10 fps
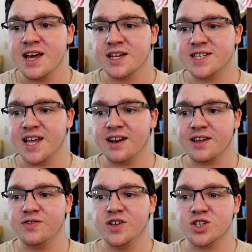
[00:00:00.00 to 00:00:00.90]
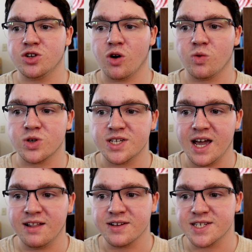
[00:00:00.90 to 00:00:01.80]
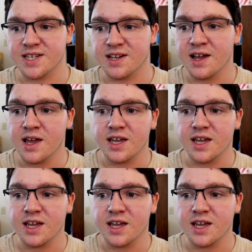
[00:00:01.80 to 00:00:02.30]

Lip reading: set in the Star Wars galaxy,